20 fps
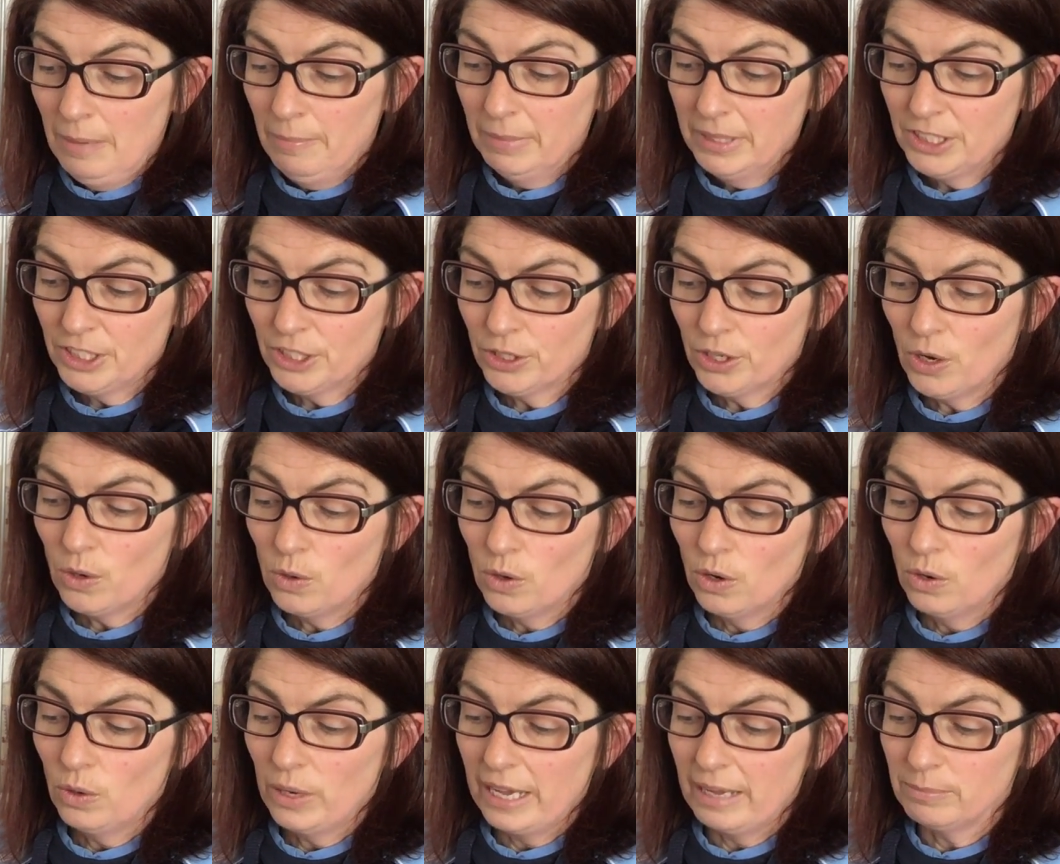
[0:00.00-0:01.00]
Mr.
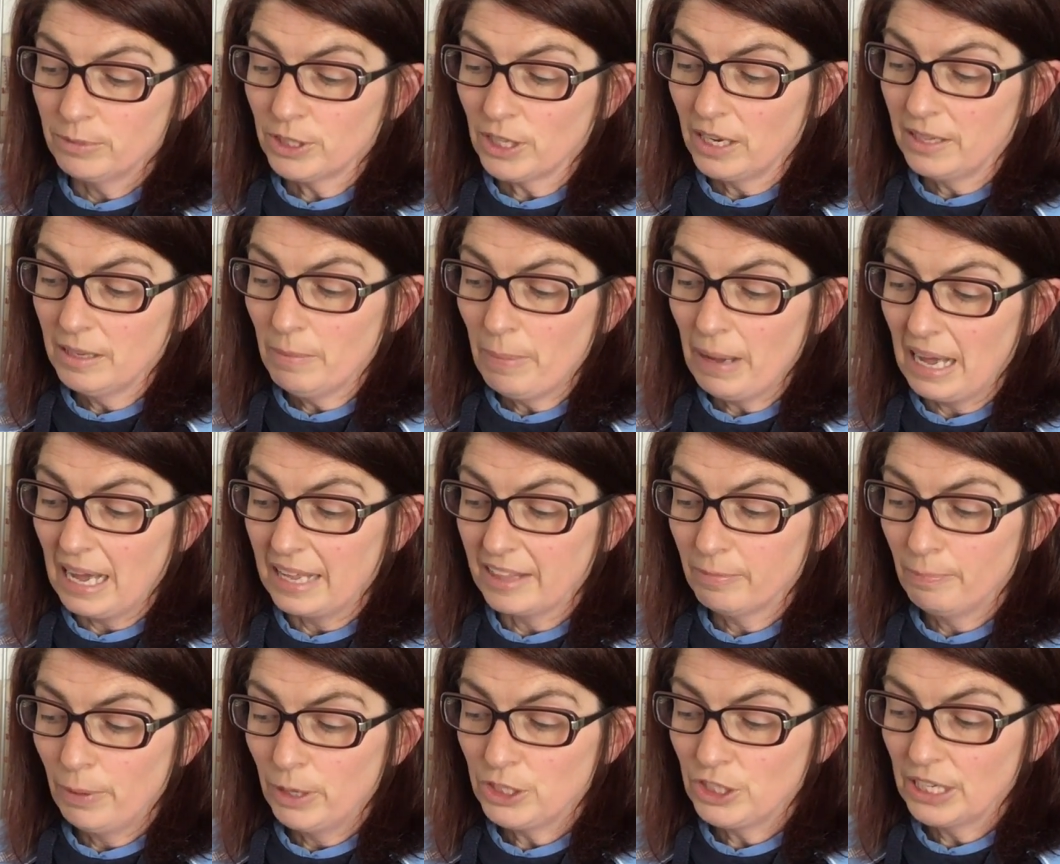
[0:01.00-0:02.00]
Coco came down the
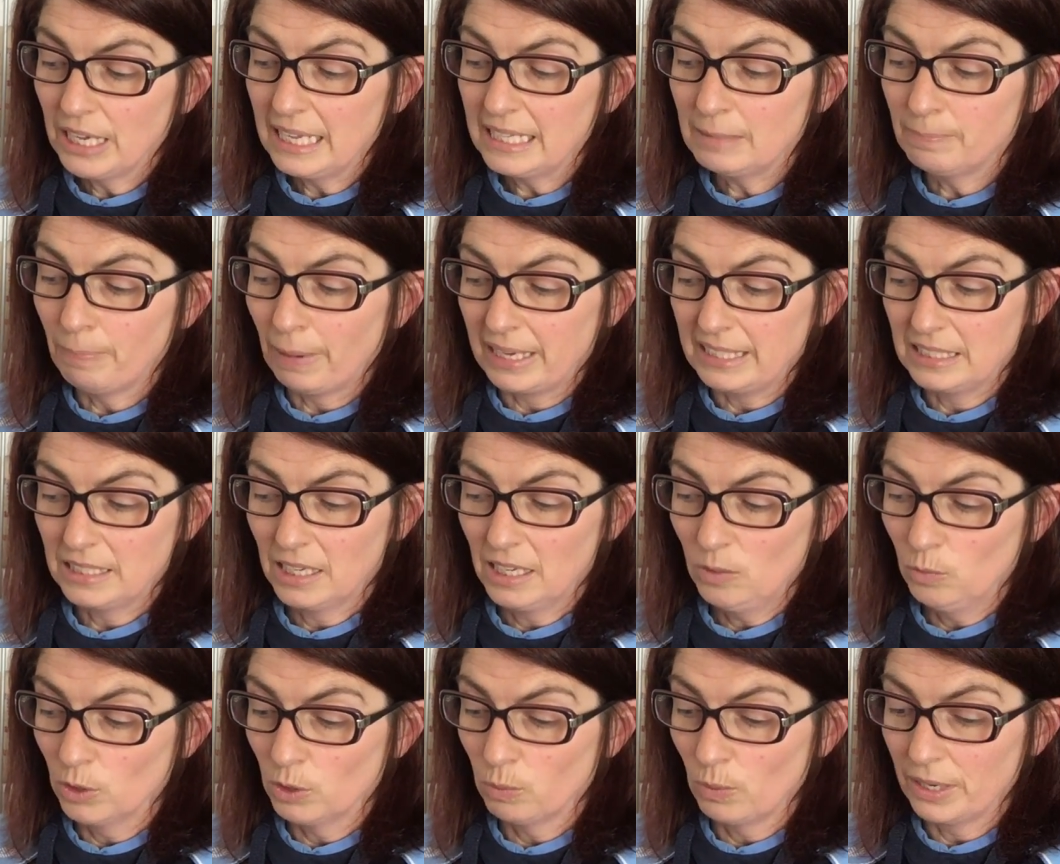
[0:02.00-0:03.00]
path pushing his bicycle
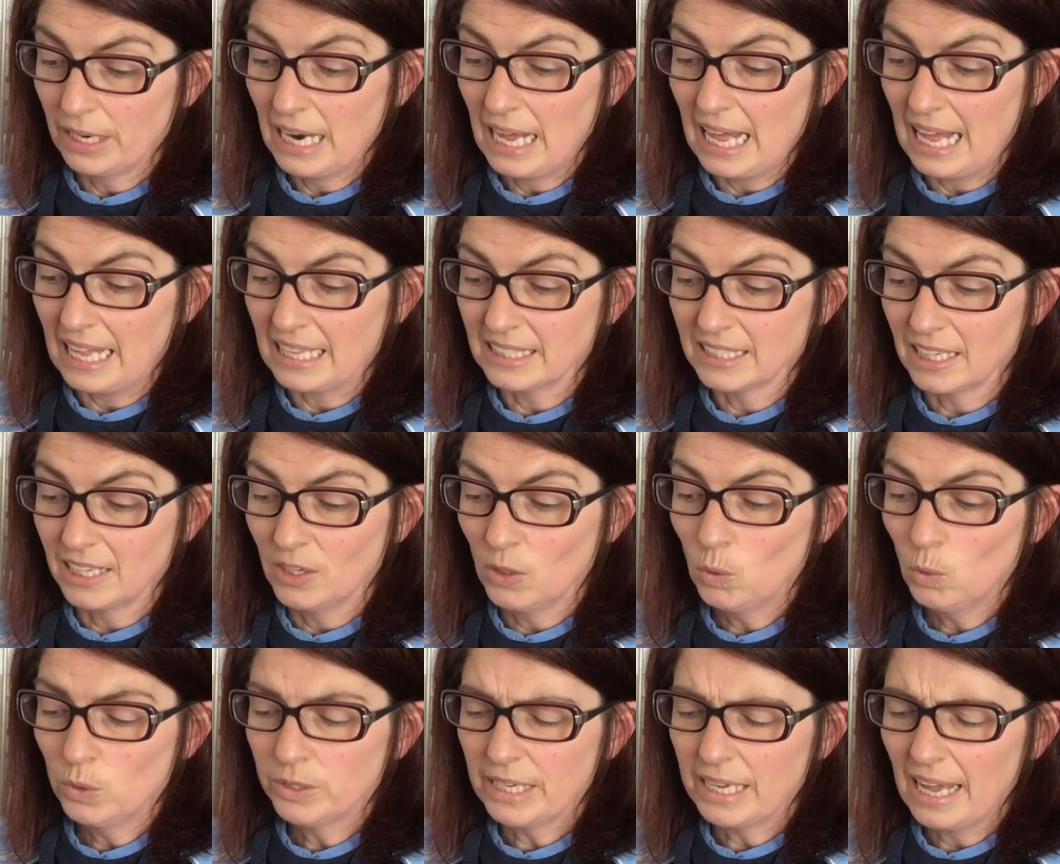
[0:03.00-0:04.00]
with one hand and
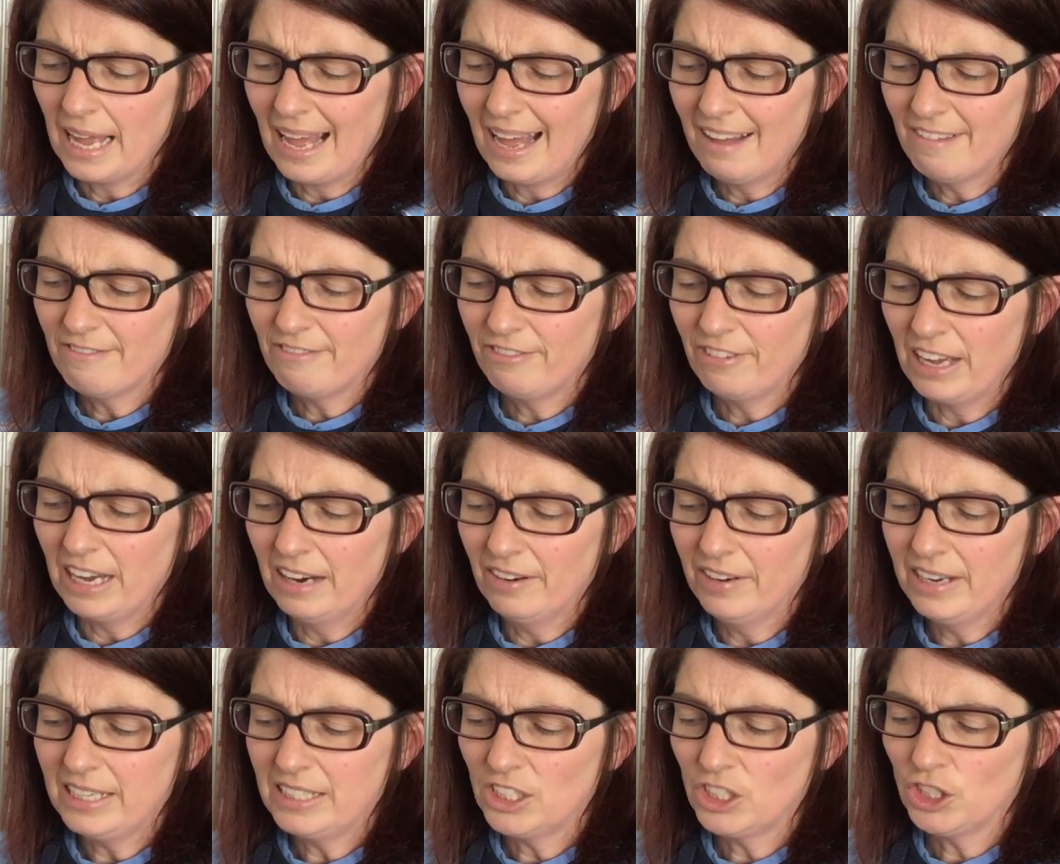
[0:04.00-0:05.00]
holding a
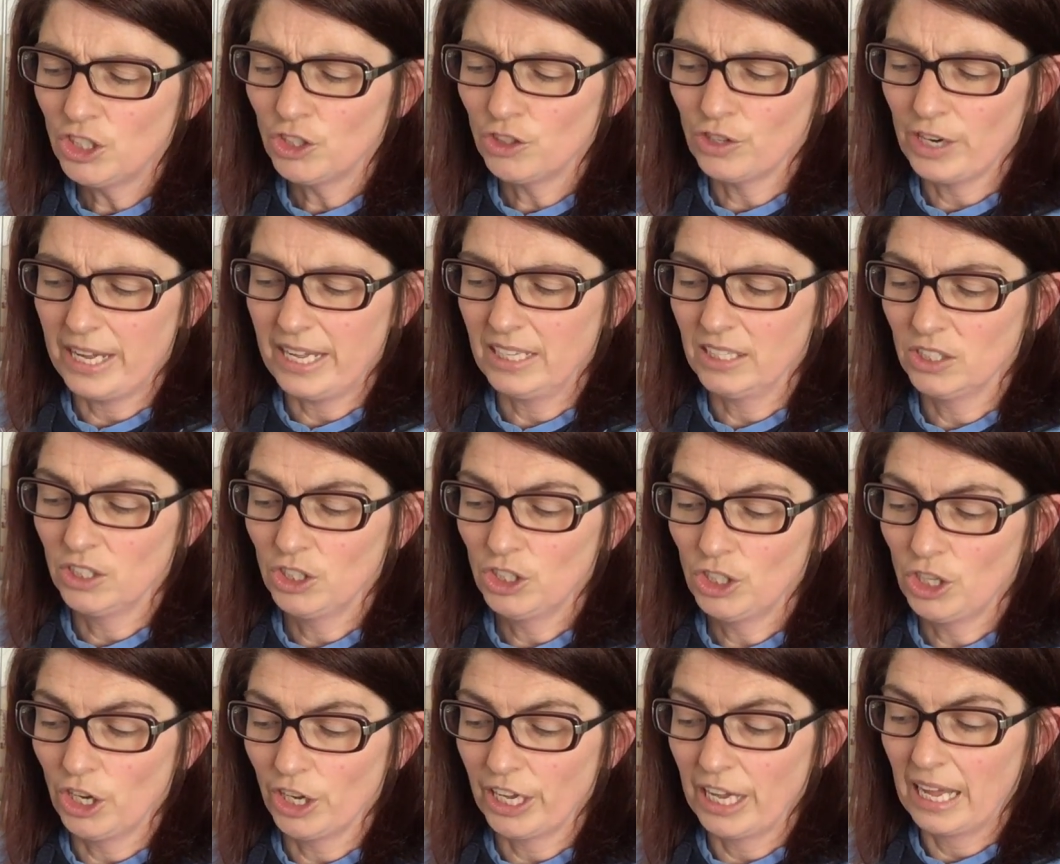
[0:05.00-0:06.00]
very strange
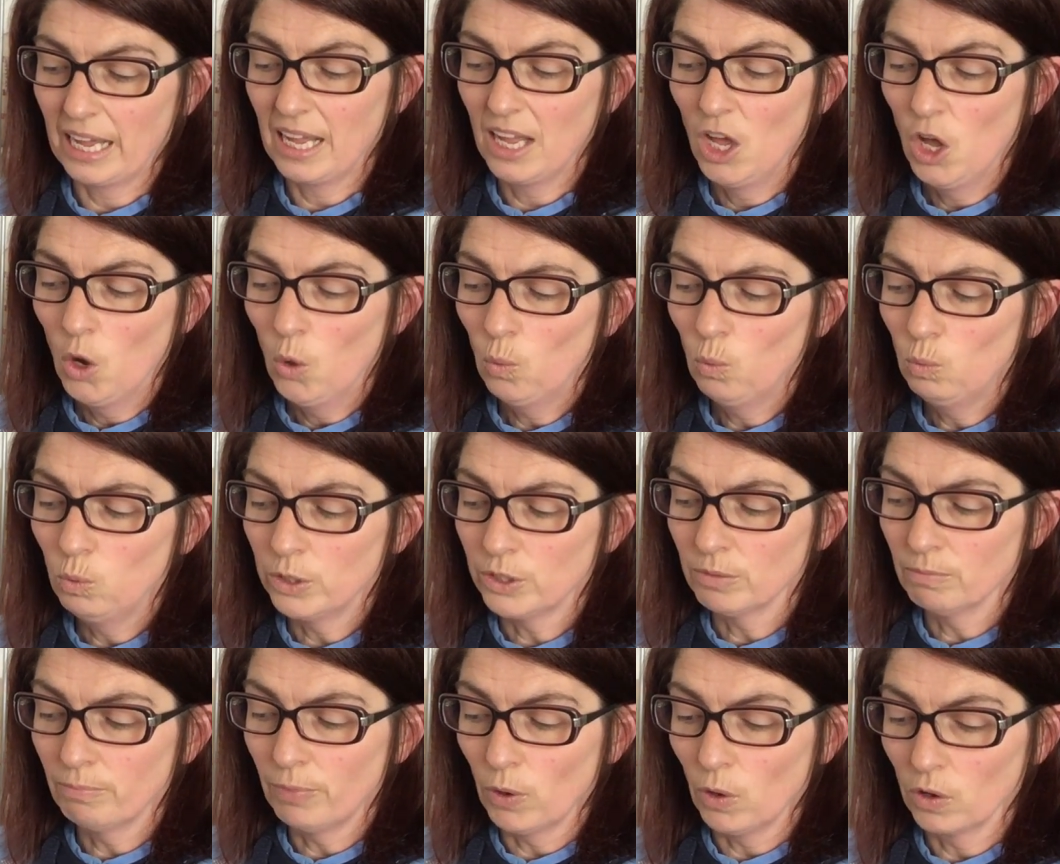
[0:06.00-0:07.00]
looking
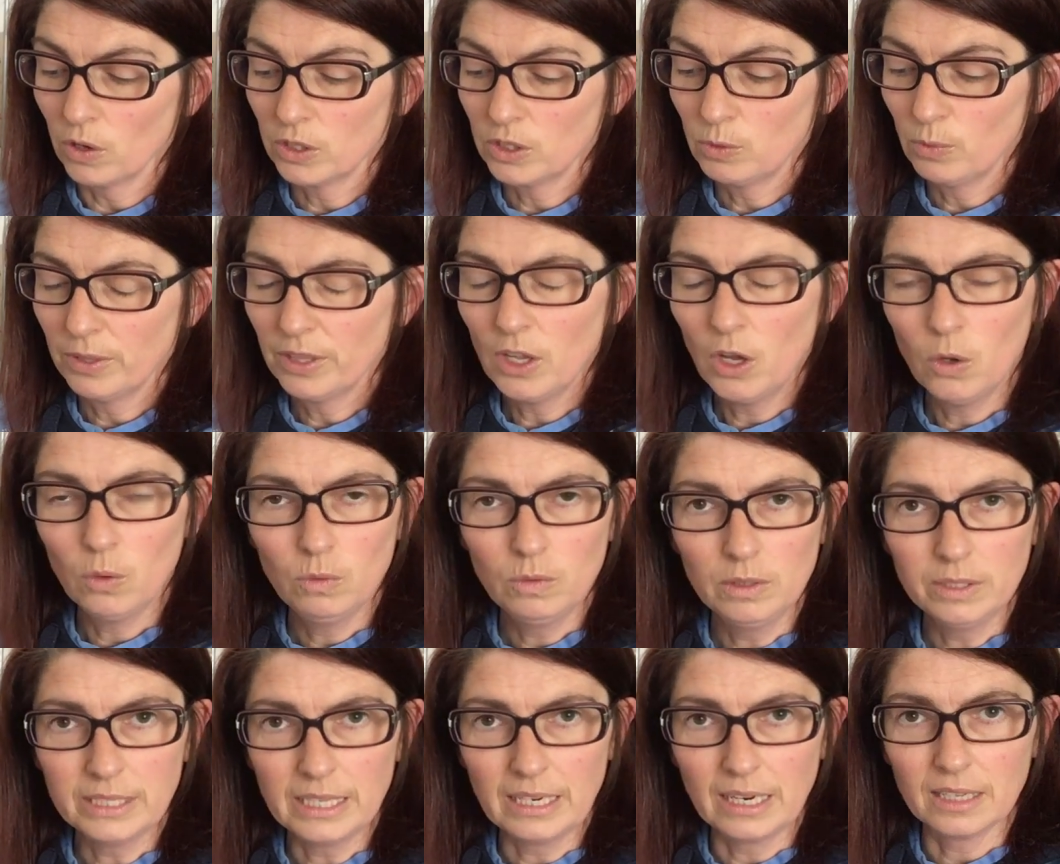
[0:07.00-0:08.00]
wooden box with
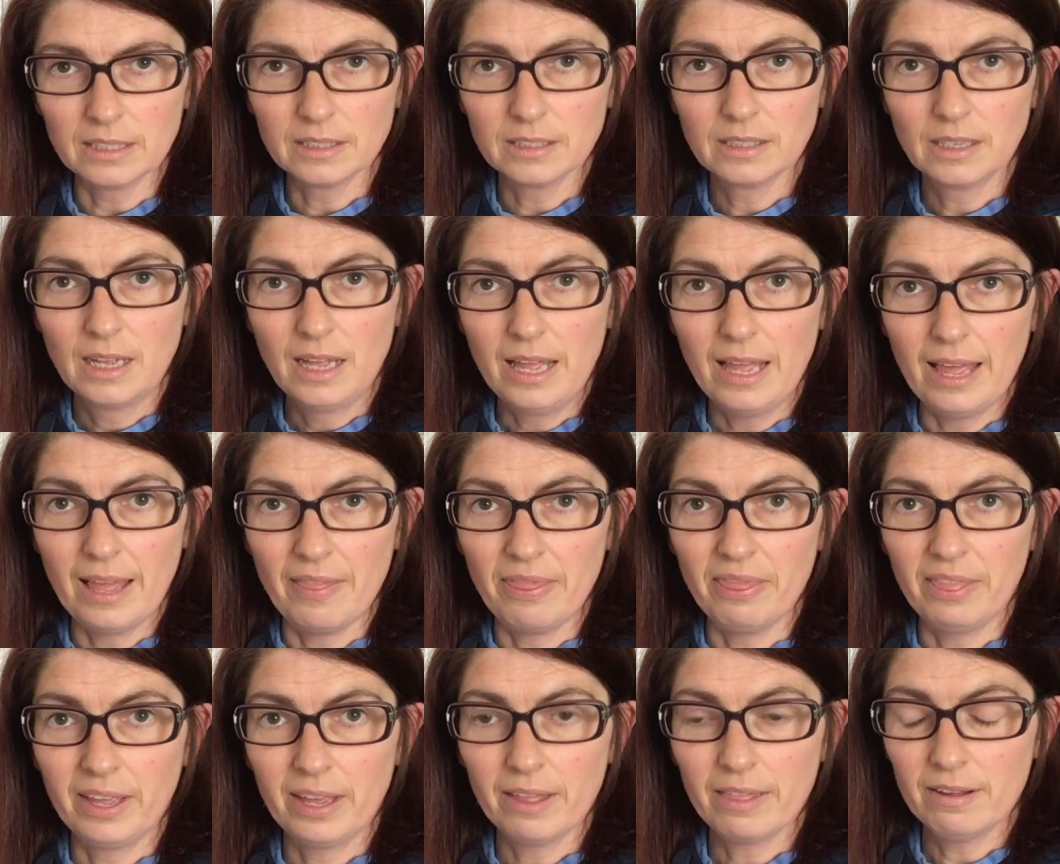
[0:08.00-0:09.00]
holes in it
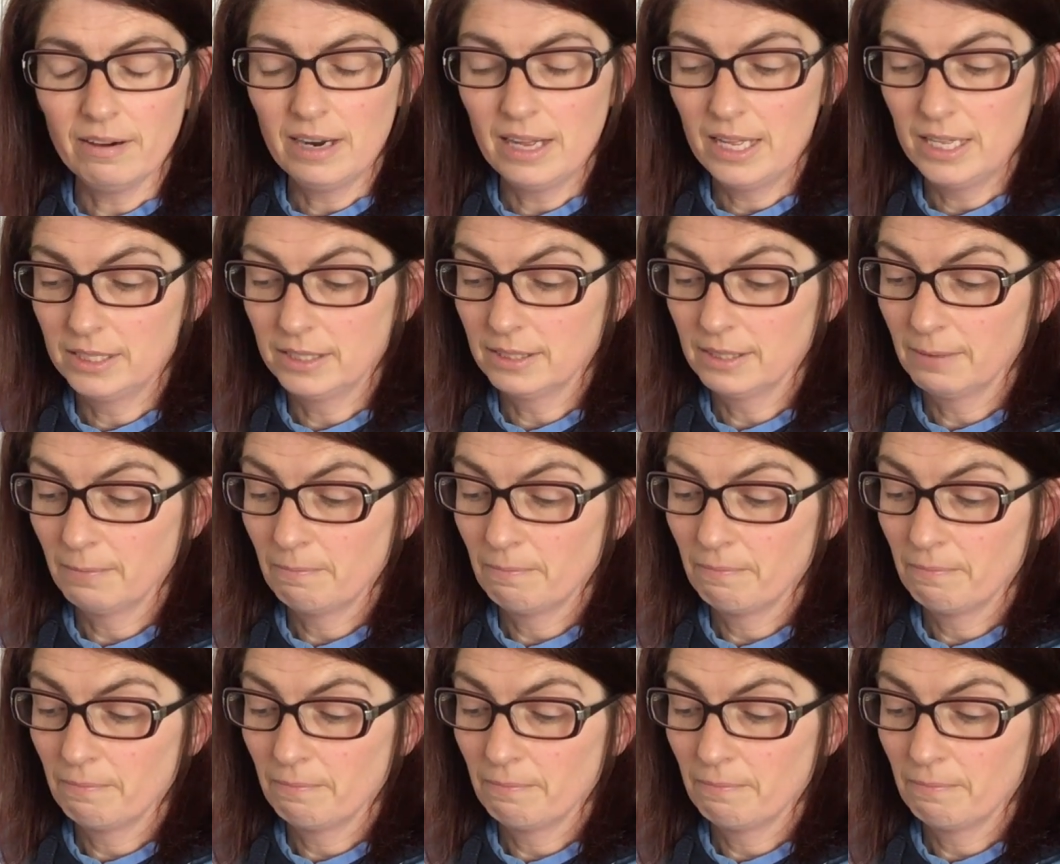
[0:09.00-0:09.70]
in the other hand.